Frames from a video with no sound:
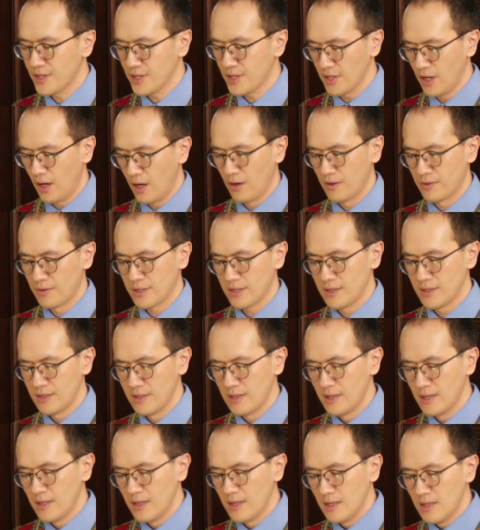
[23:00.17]
songs,
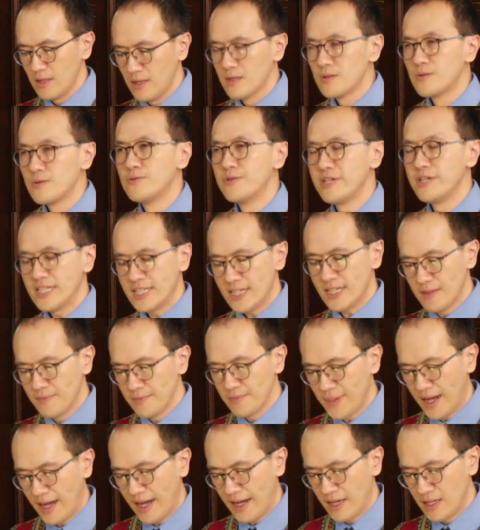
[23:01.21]
written
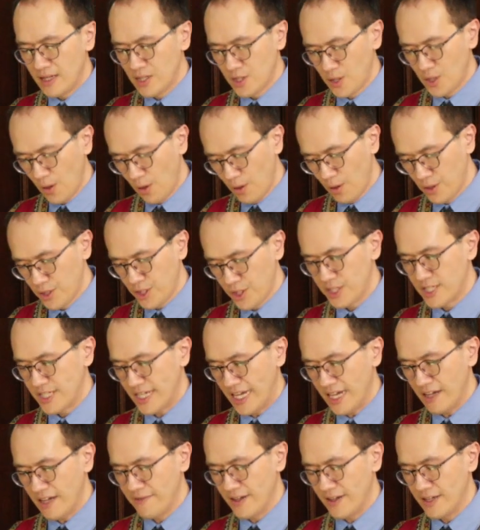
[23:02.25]
by George
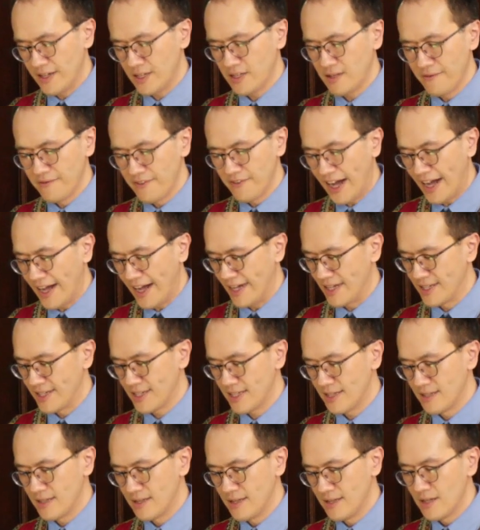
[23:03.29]
Davis
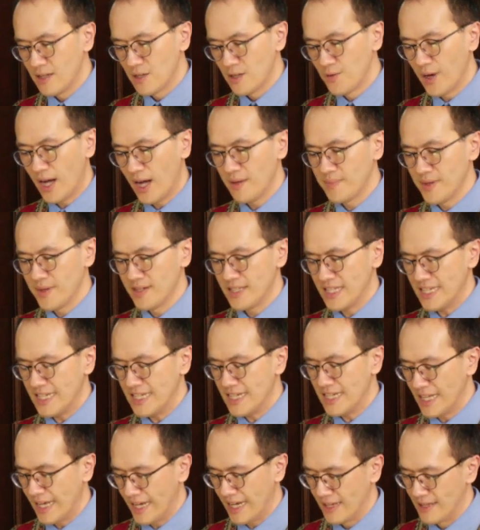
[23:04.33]
Weiss, Robert
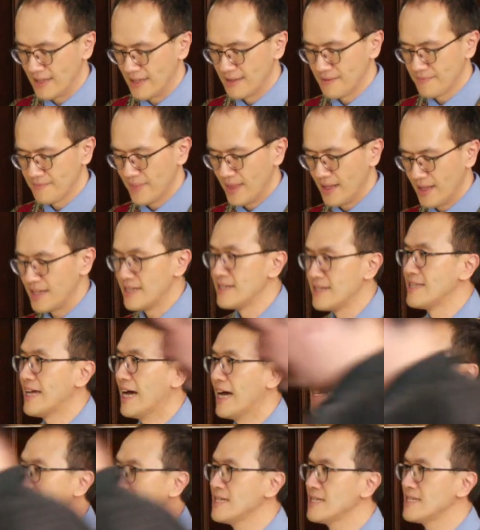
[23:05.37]
Tiller, in
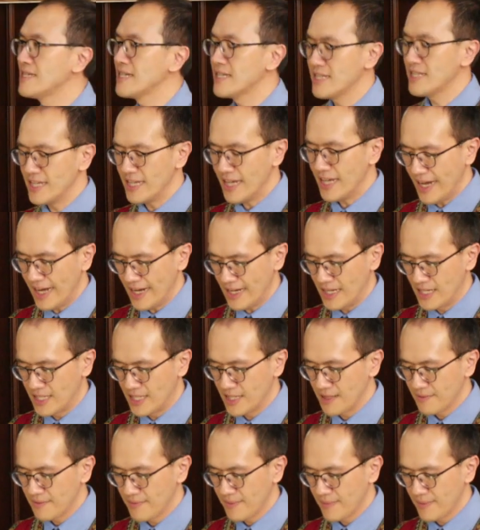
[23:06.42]
1968.
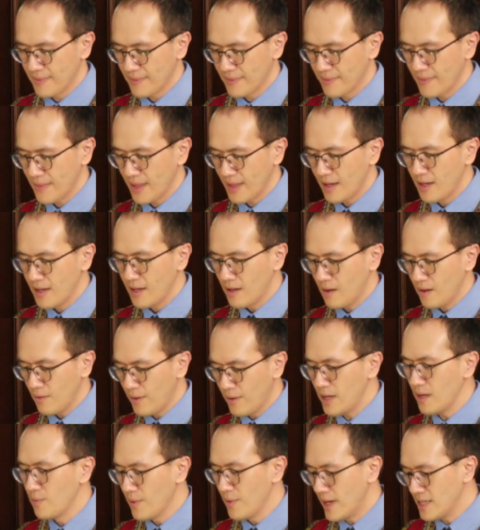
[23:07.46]
What
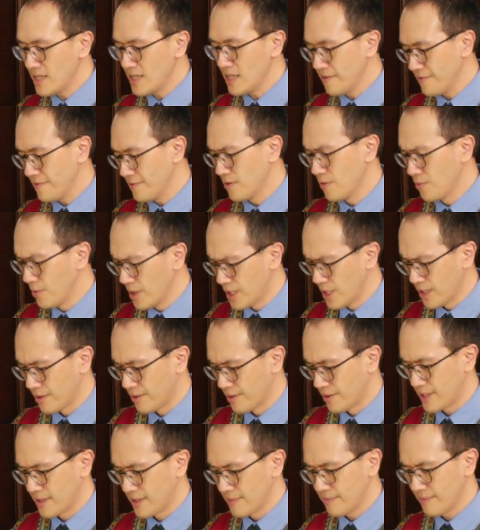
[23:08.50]
a wonderful
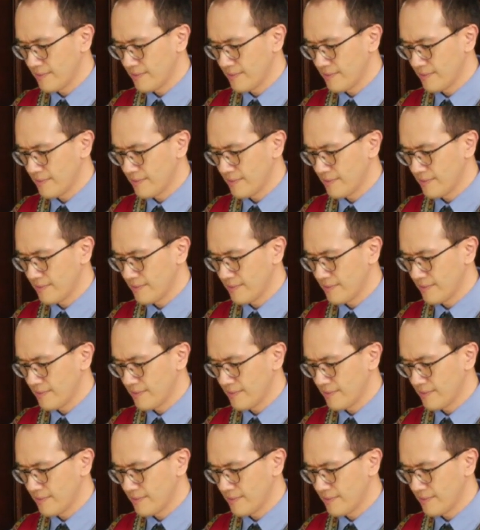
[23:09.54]
world.